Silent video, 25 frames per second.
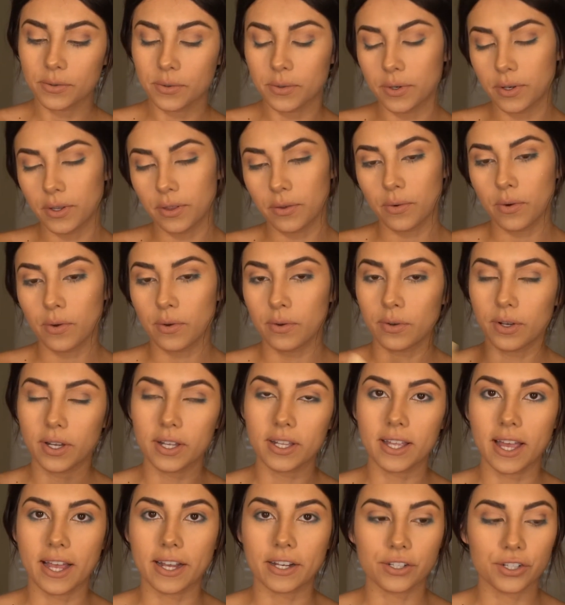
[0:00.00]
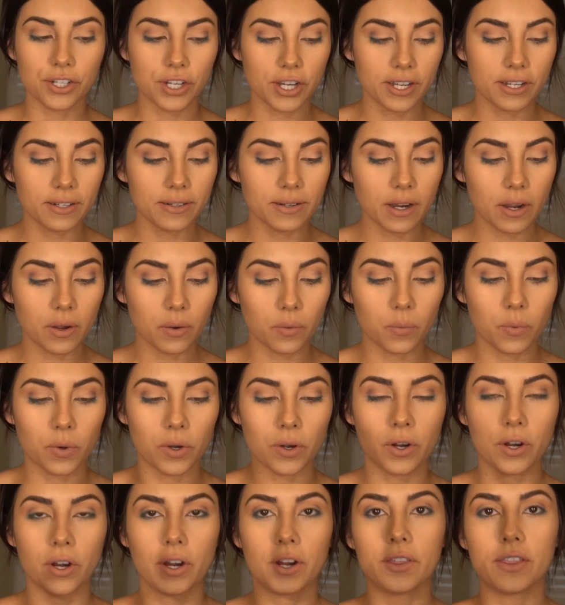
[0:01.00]
or the whole collection
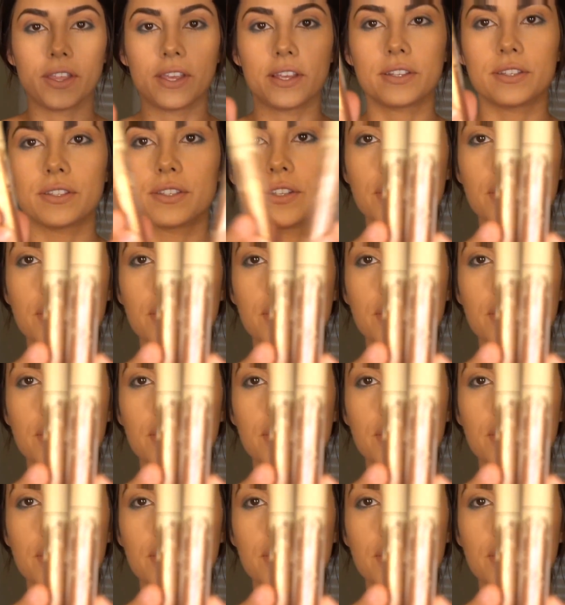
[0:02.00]
were these